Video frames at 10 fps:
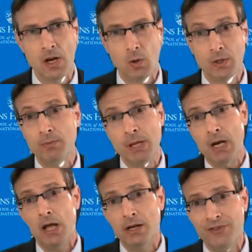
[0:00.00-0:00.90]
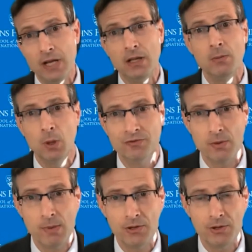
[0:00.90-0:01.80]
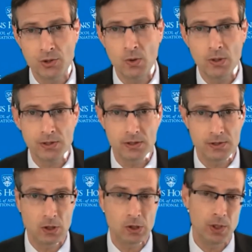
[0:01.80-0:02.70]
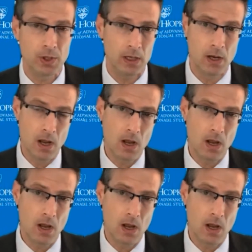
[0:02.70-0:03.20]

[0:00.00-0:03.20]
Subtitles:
which have been unavailable from other sources, including